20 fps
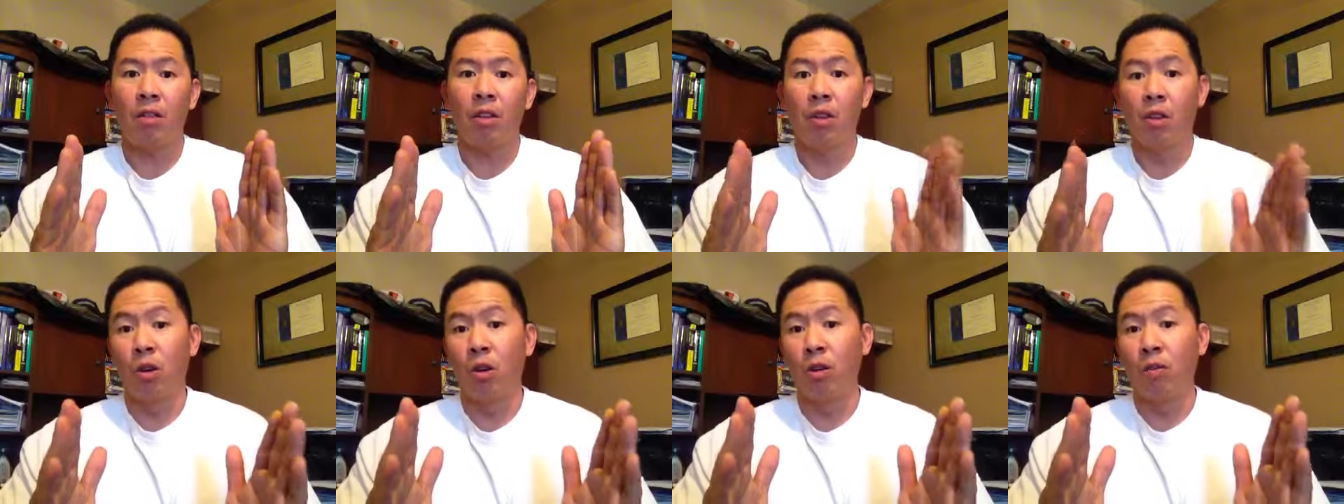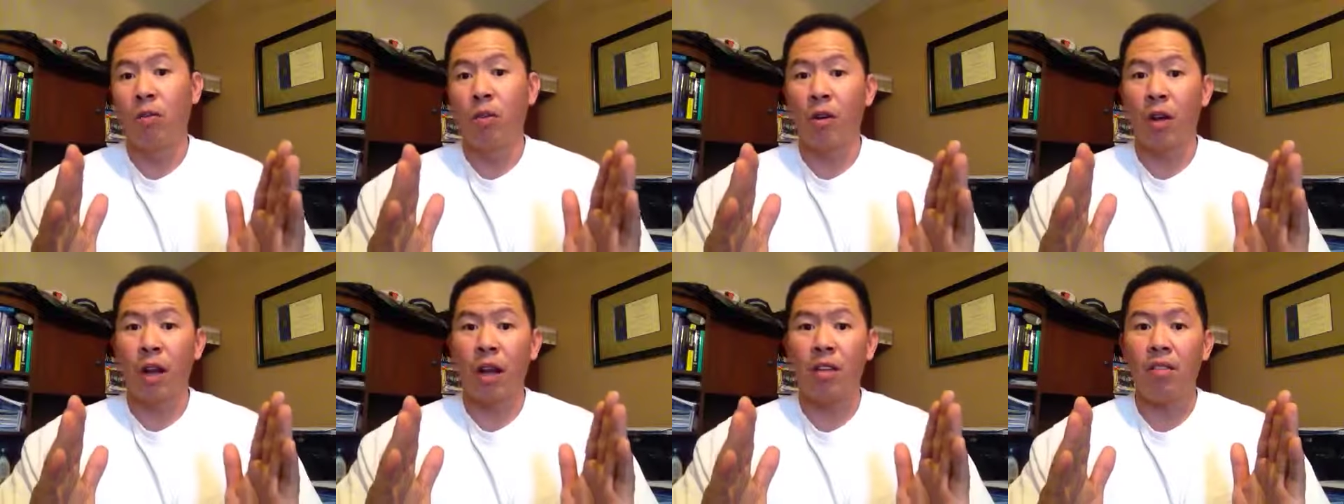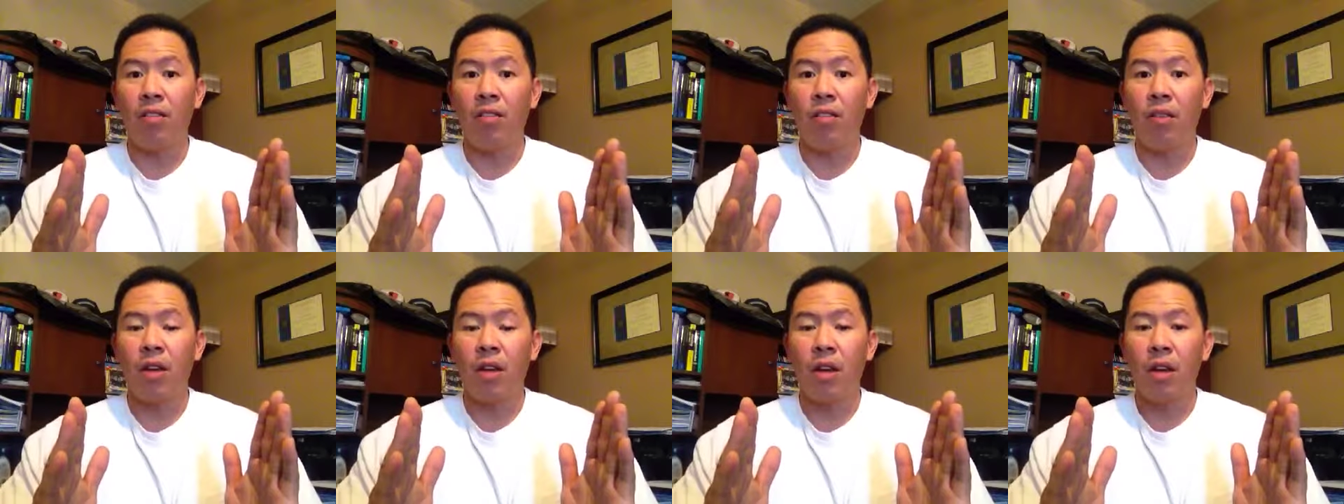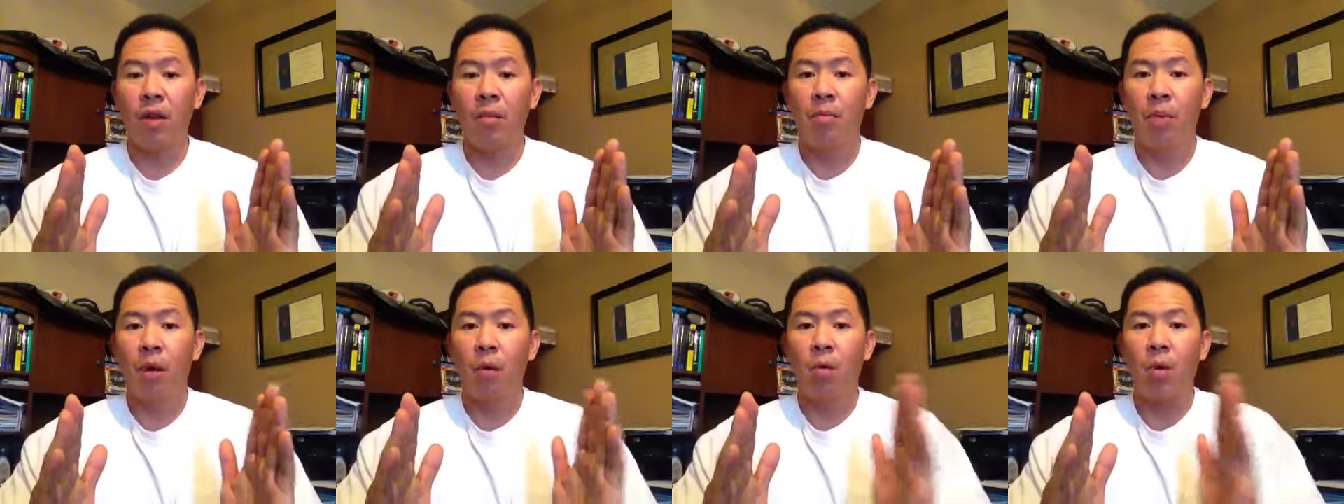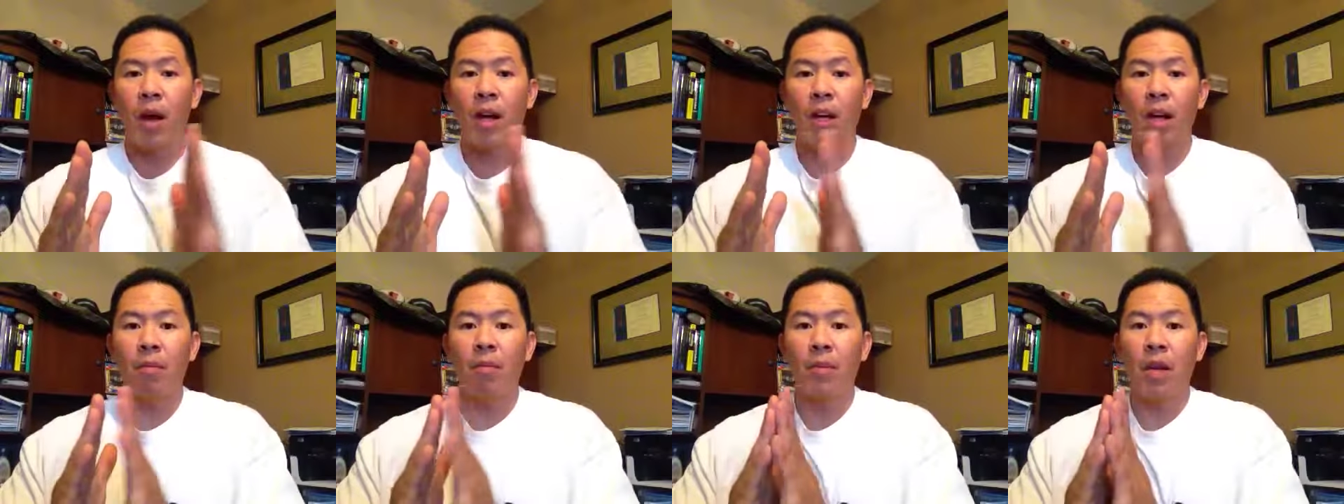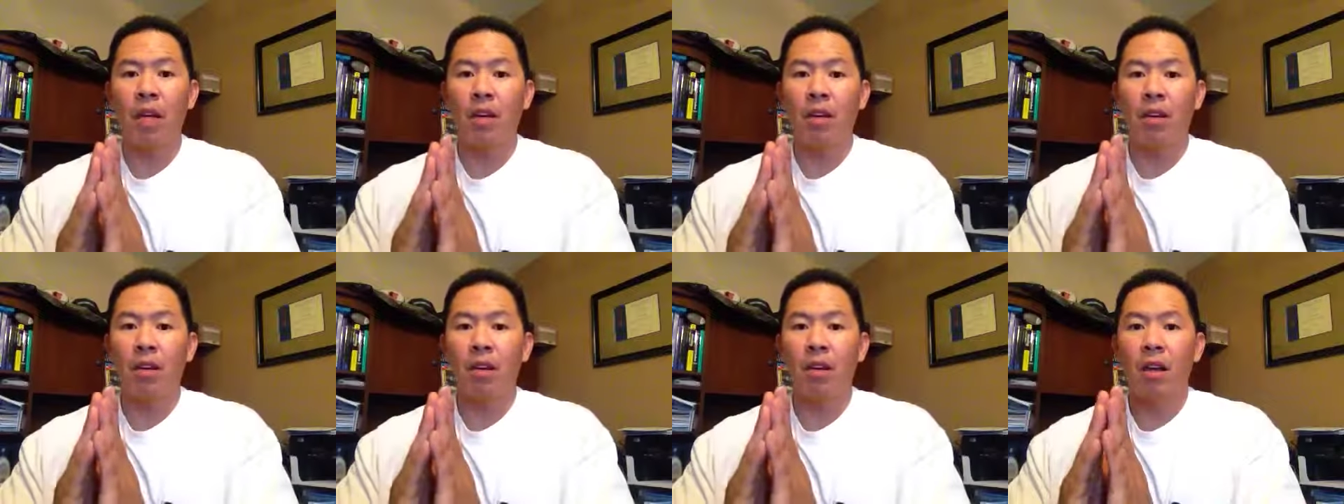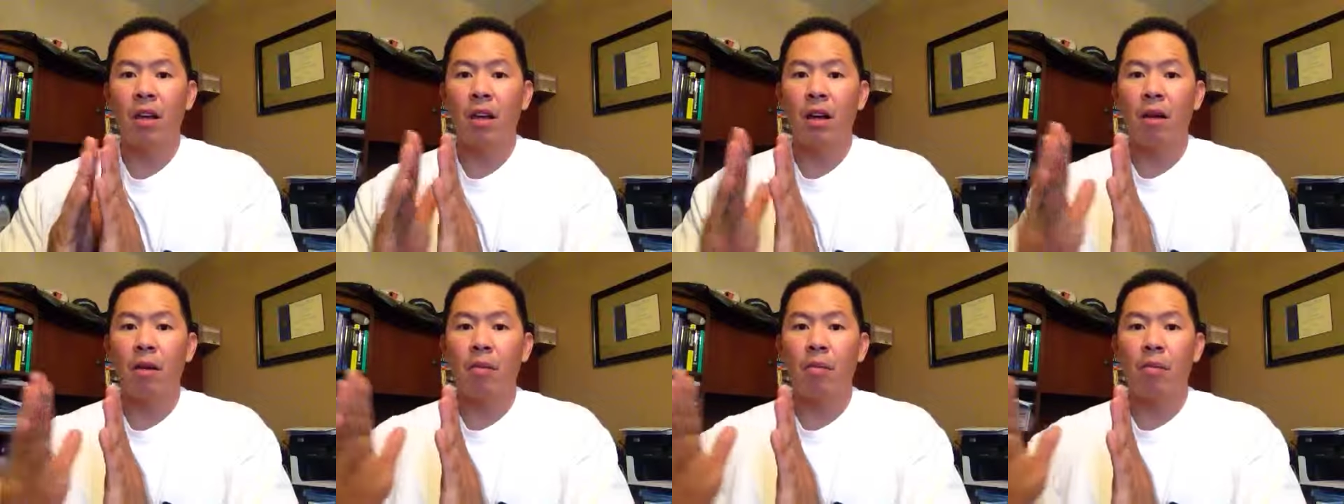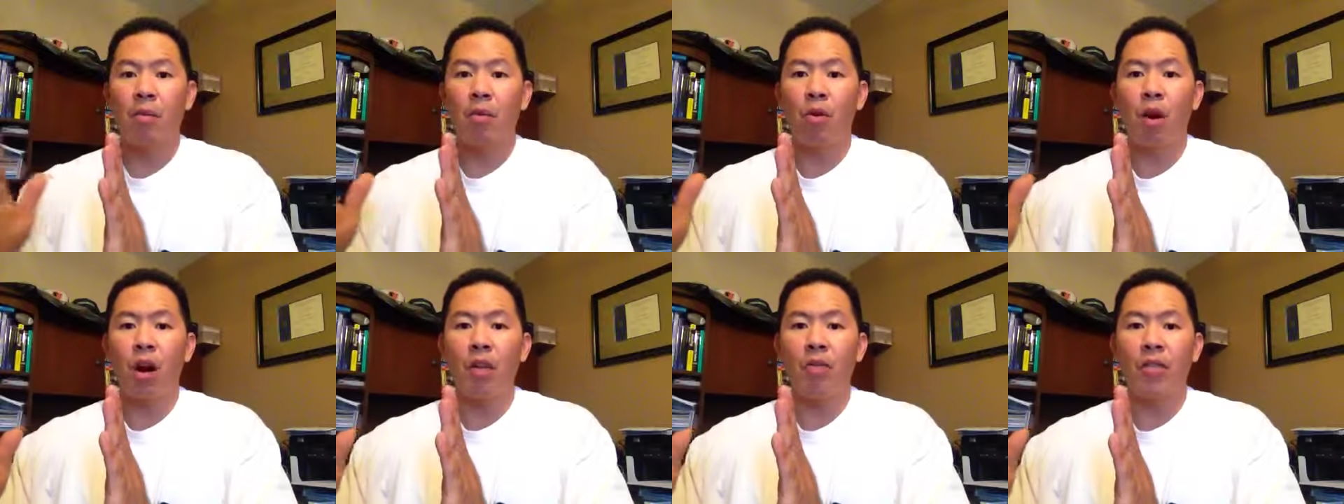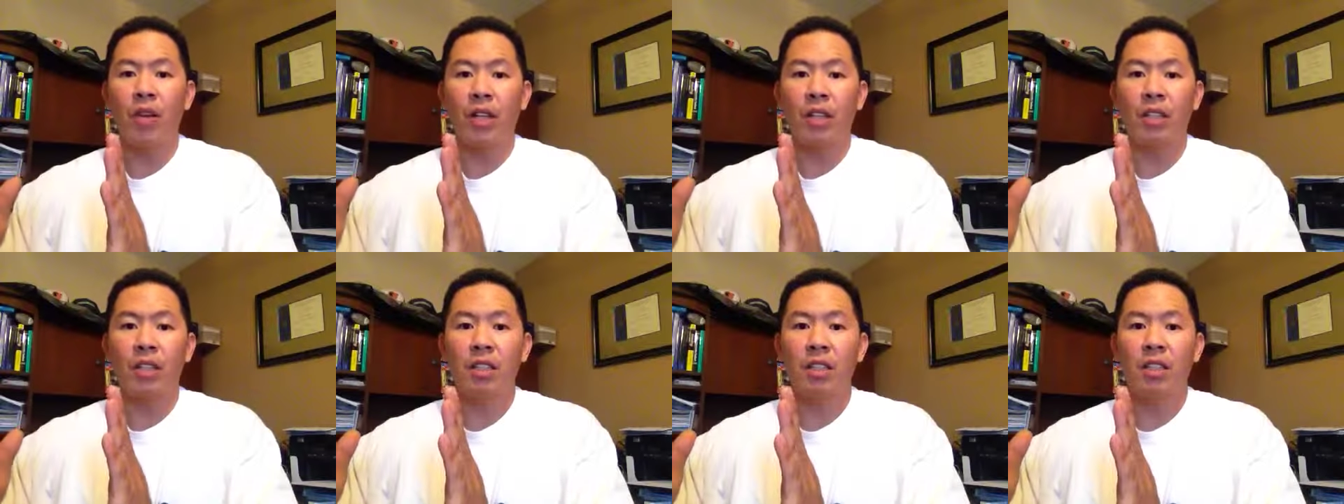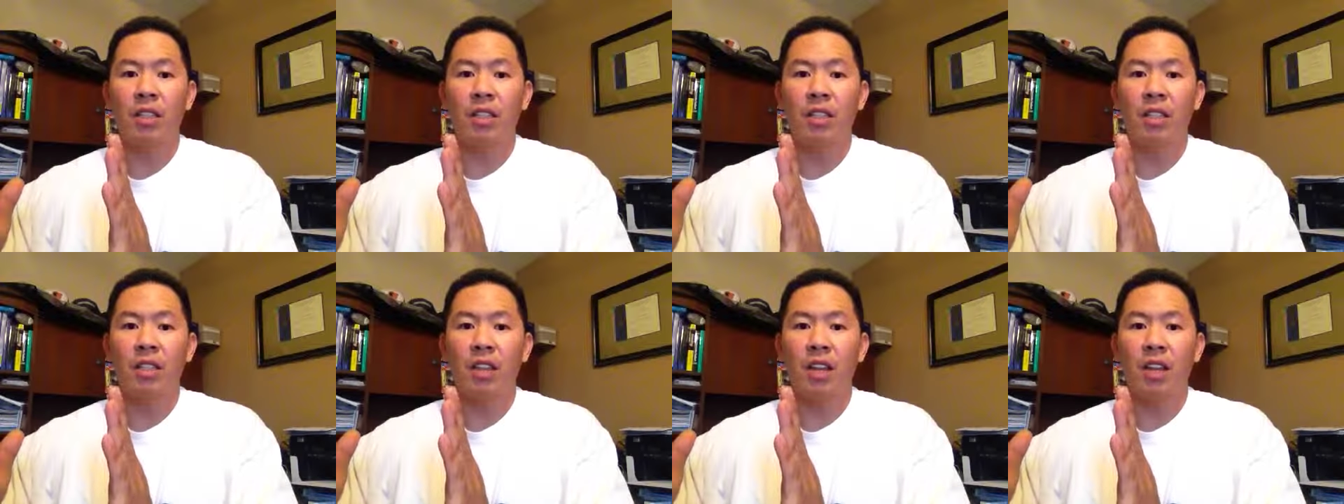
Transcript: good for life, but why not make profits?